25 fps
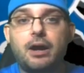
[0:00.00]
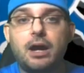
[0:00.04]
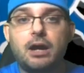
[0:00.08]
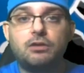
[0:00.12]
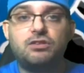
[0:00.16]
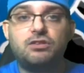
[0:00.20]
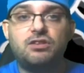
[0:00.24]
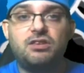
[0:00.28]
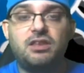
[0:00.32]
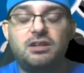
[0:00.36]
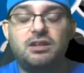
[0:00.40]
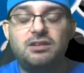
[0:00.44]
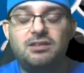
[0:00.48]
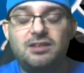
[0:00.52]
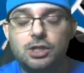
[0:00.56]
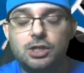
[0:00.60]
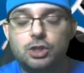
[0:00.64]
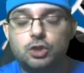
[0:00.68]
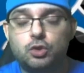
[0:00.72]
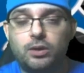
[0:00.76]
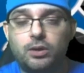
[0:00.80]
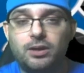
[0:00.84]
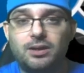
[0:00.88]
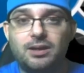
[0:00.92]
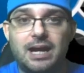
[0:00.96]
out to the
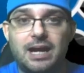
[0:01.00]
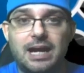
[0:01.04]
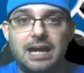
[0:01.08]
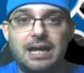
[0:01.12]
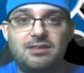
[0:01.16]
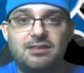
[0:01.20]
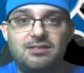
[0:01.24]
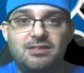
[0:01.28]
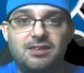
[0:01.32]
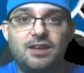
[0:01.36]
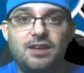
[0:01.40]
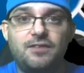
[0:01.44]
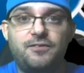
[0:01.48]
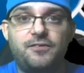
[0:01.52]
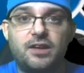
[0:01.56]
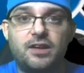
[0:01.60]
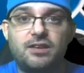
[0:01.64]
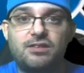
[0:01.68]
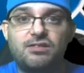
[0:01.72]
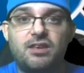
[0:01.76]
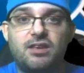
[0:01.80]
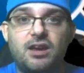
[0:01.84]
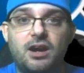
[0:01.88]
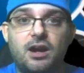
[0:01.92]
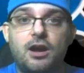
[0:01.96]
Detroit Lions
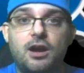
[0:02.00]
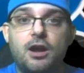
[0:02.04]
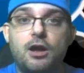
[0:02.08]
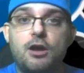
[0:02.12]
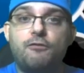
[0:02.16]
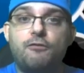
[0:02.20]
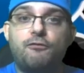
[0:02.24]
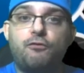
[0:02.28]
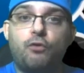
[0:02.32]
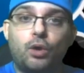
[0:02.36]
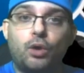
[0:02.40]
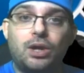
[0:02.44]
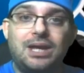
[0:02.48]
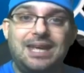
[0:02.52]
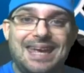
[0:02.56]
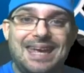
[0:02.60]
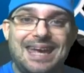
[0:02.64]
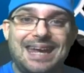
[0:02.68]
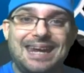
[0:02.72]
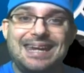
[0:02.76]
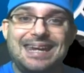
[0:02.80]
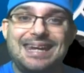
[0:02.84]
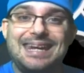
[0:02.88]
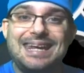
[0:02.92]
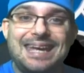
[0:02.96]
defense there for
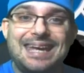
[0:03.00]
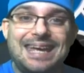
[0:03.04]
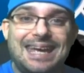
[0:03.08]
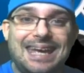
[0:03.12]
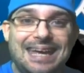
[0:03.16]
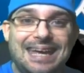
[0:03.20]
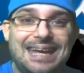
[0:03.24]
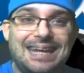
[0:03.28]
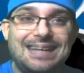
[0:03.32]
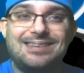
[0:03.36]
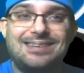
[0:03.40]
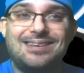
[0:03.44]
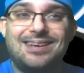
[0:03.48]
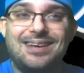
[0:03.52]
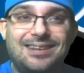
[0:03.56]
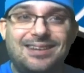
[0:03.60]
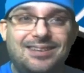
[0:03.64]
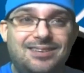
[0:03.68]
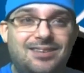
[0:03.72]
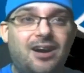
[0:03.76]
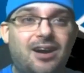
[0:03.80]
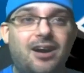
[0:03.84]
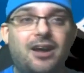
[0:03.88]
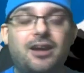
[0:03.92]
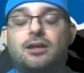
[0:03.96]
getting it
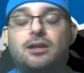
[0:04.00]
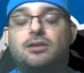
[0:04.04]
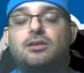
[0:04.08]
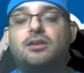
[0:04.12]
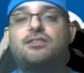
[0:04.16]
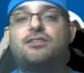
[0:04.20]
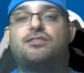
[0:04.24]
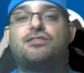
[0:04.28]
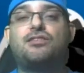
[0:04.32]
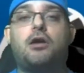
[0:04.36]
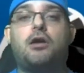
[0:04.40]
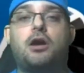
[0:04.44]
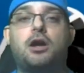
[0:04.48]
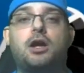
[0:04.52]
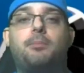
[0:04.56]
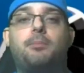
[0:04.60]
done. Let's talk